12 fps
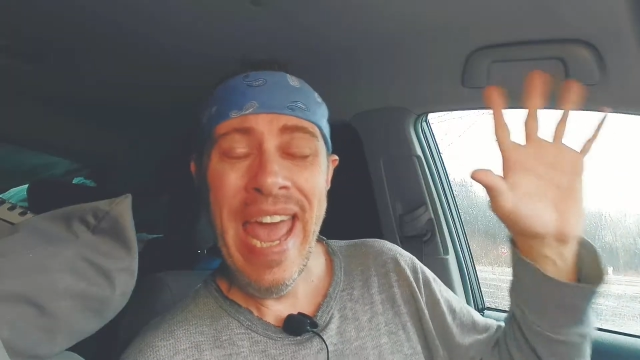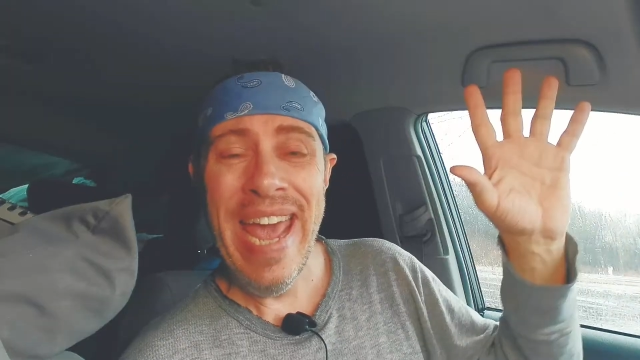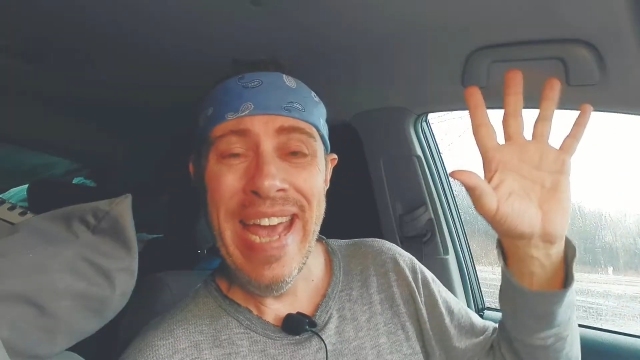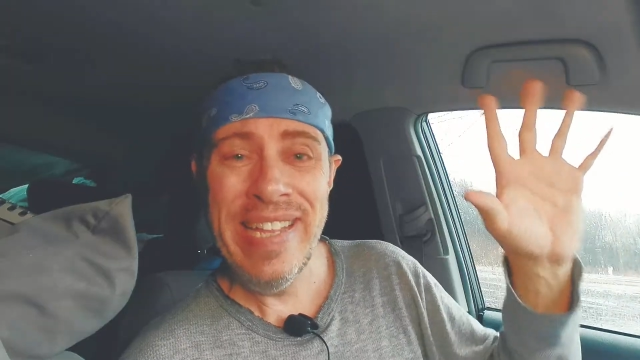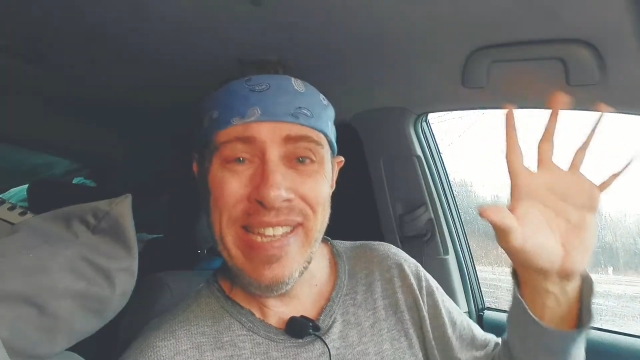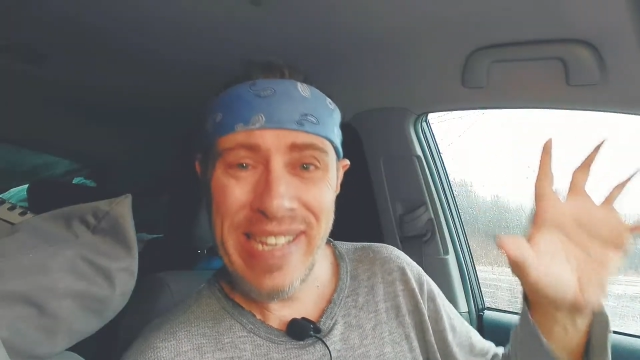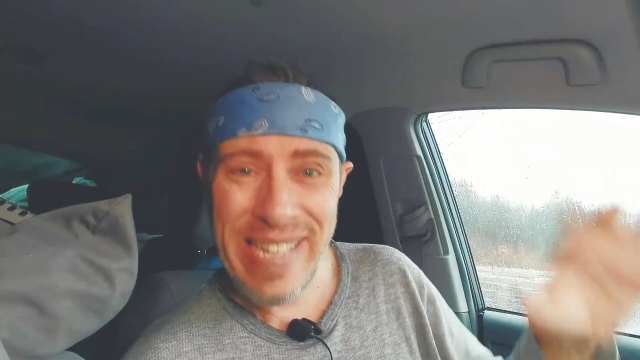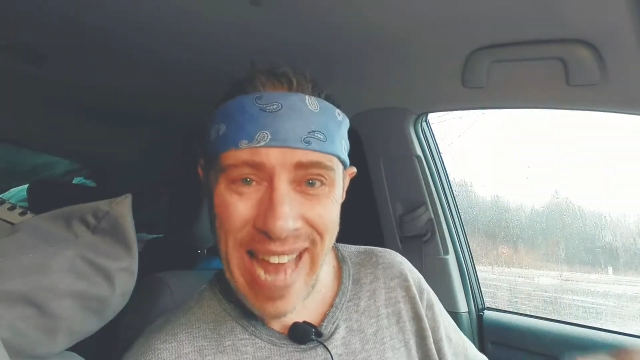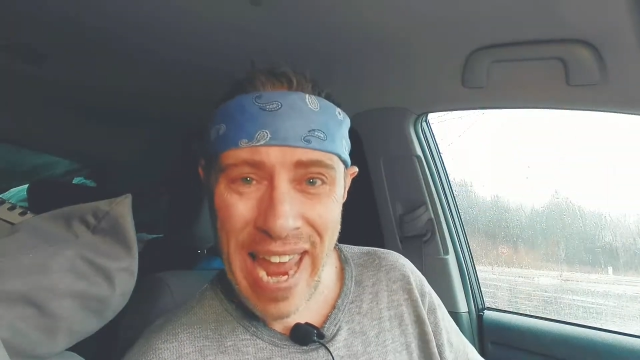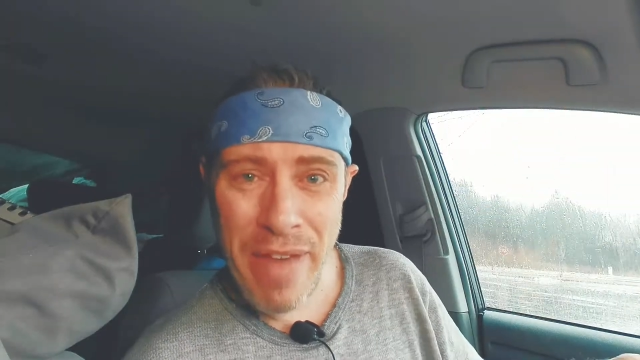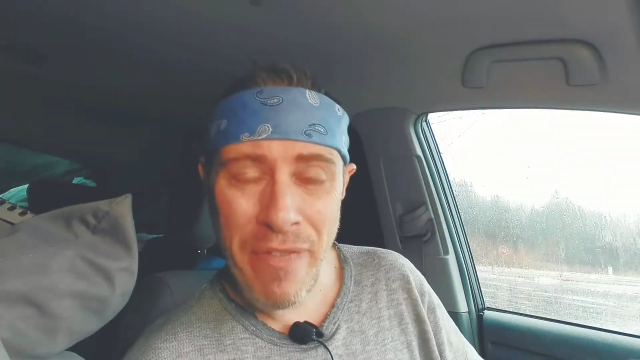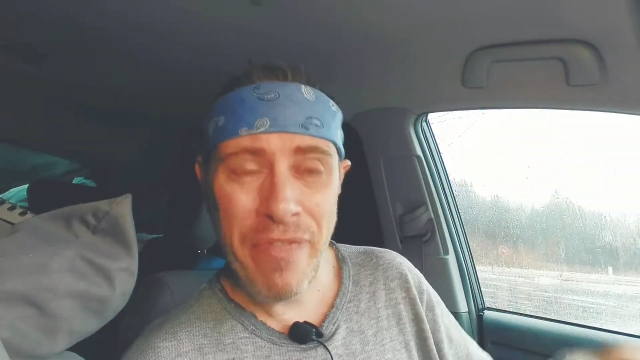It's
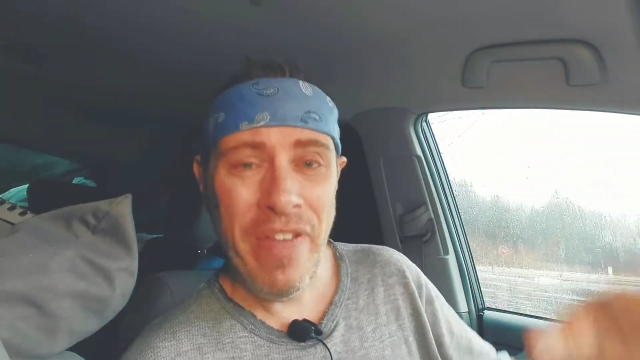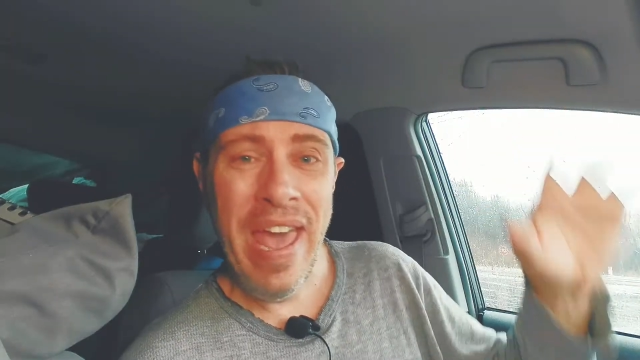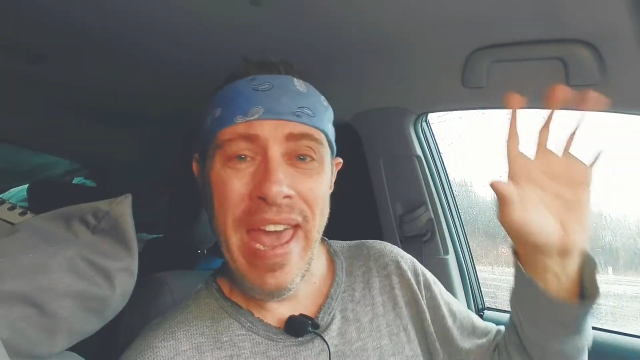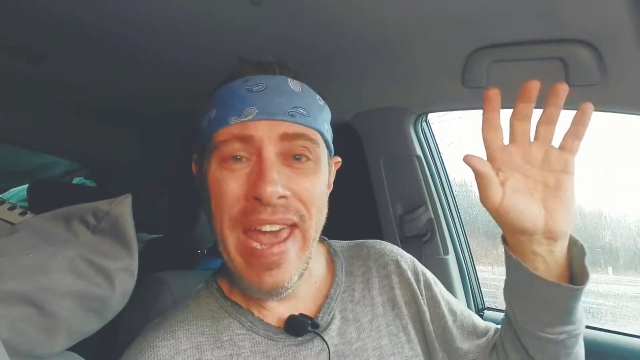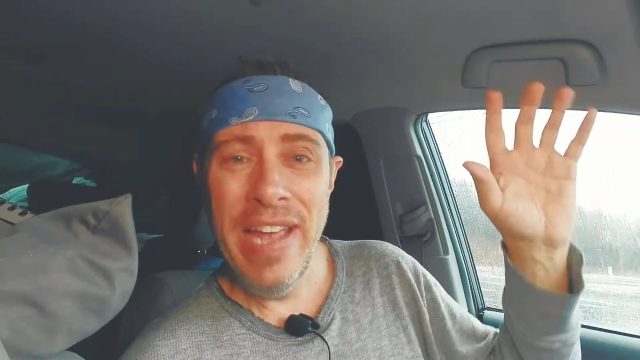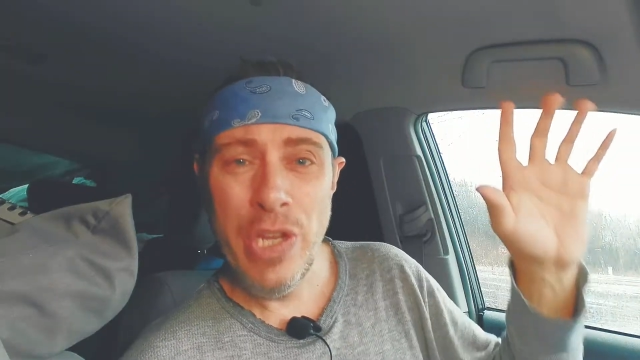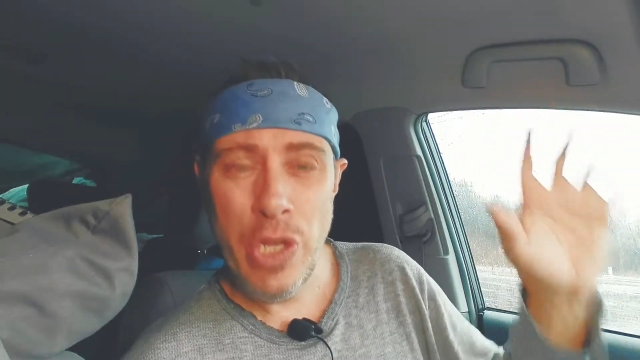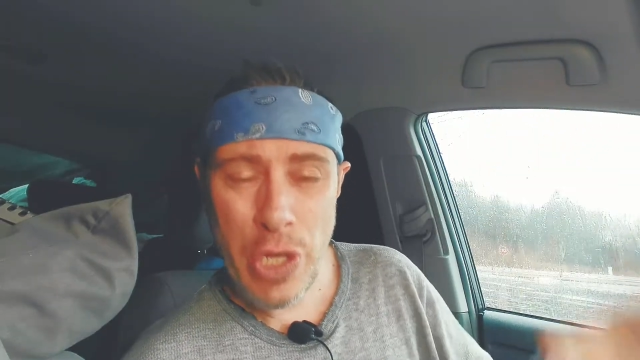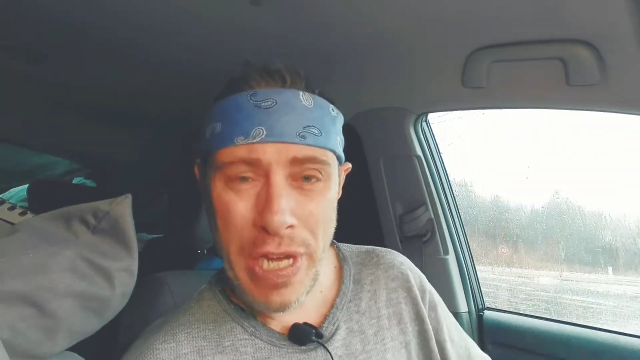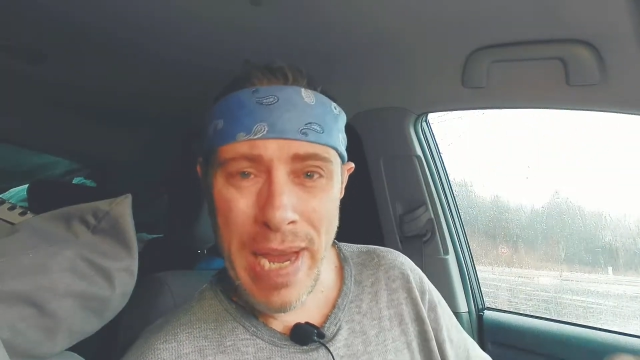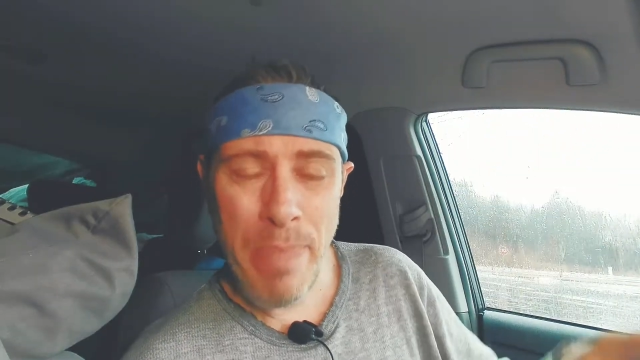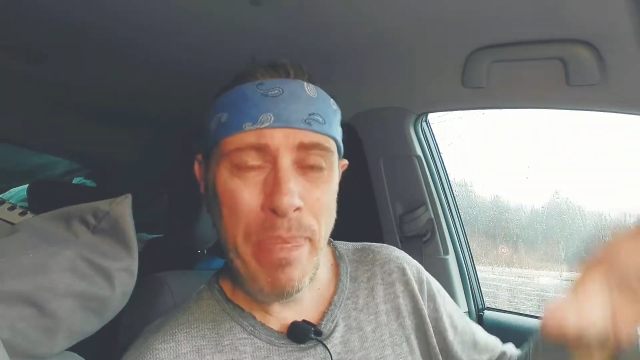safe, it's
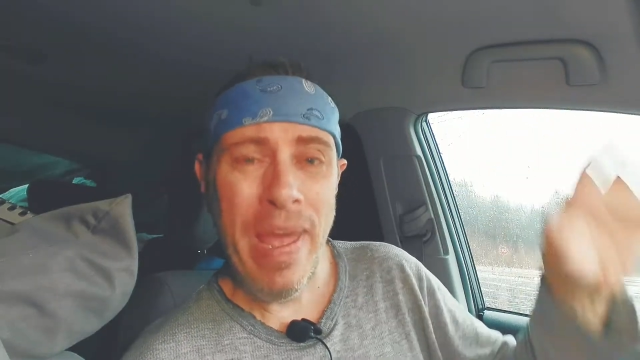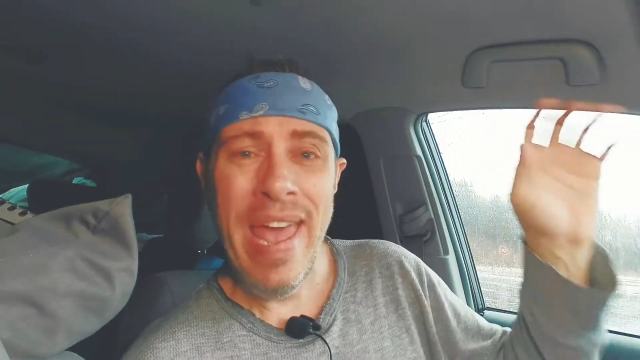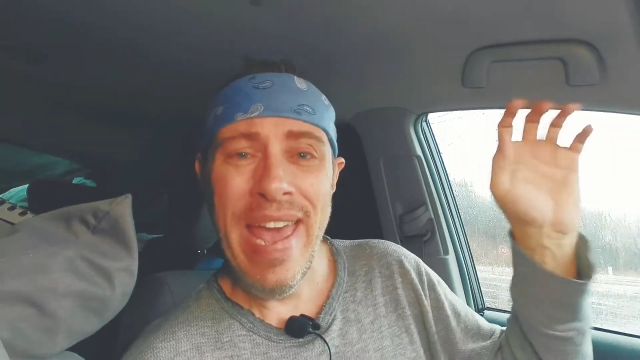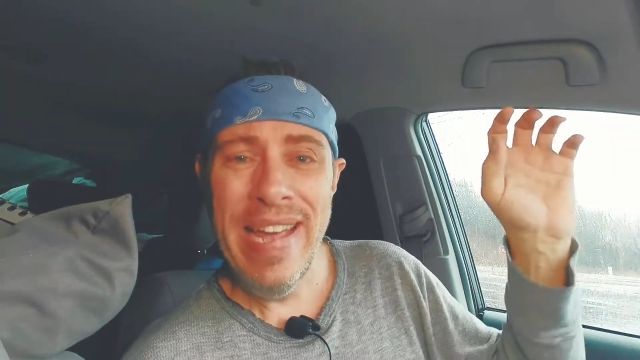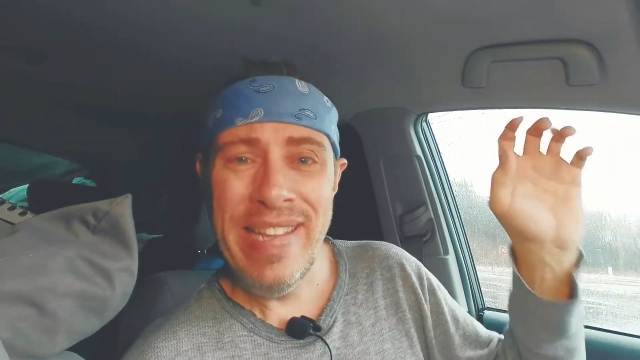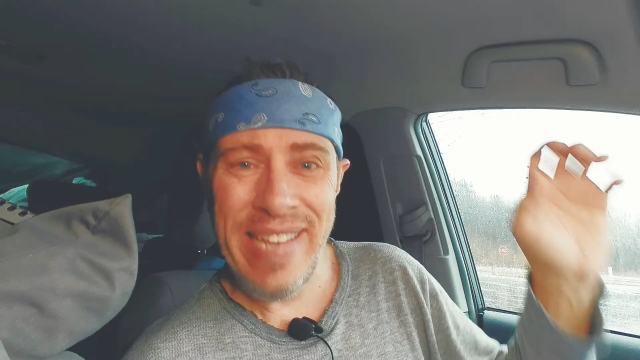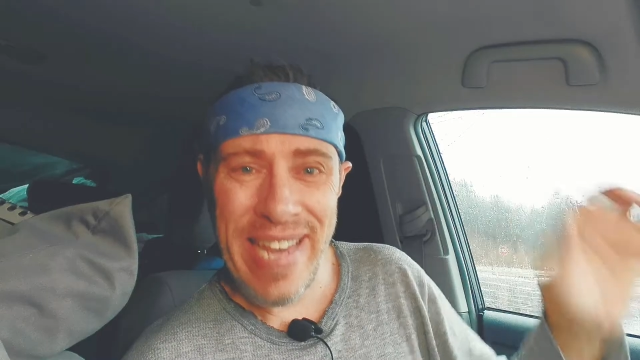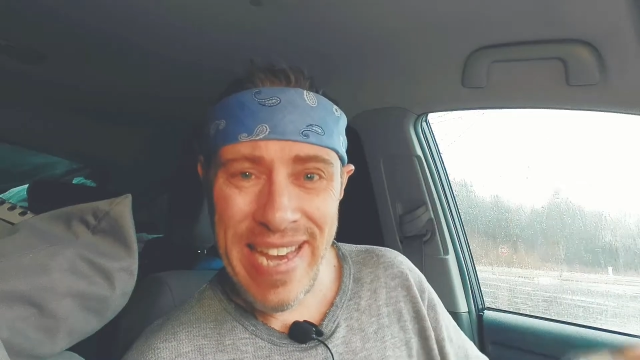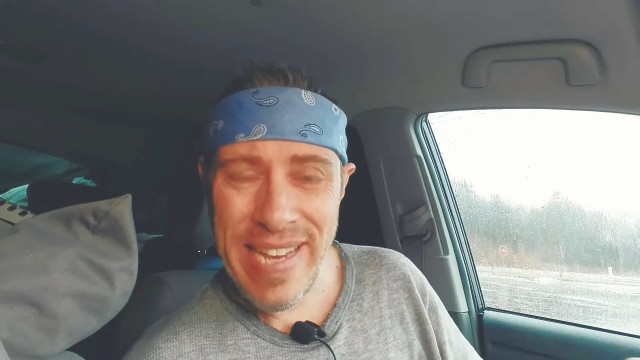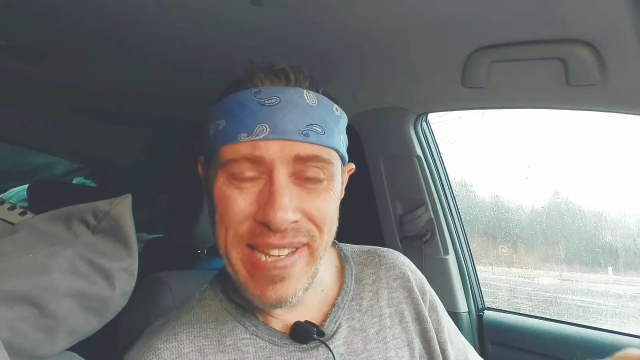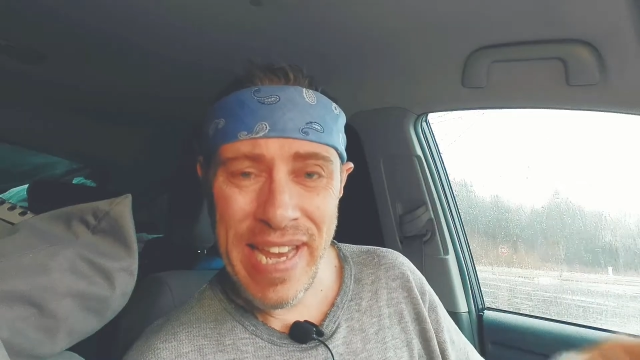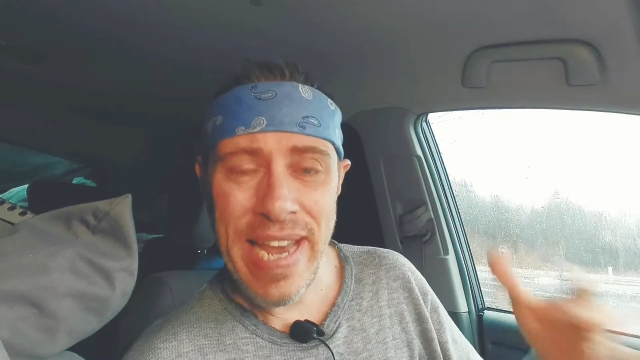cheap, it's
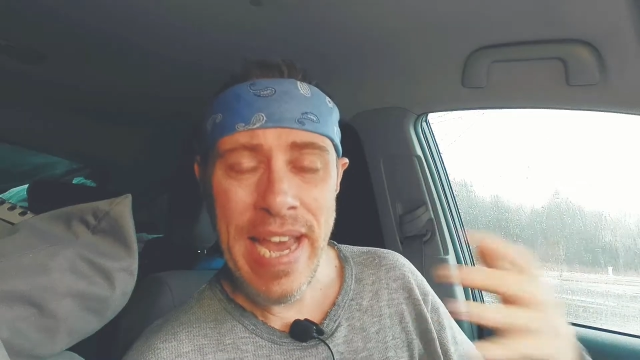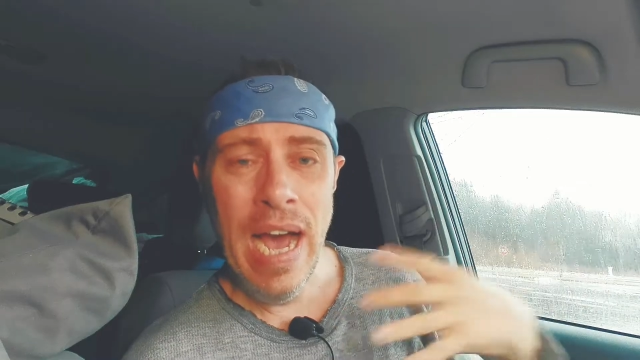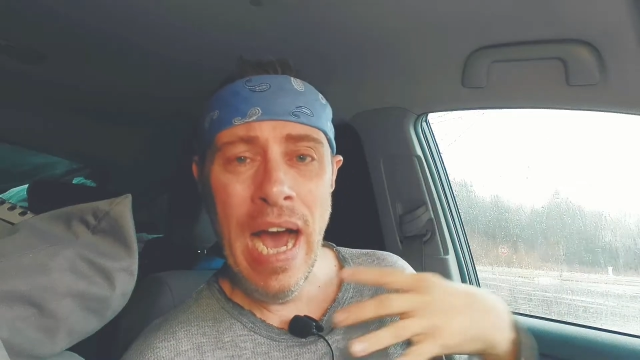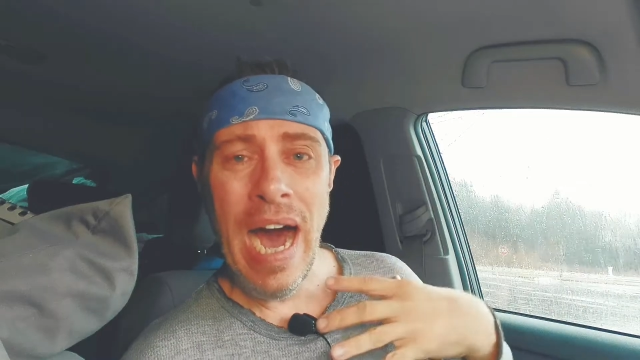easy.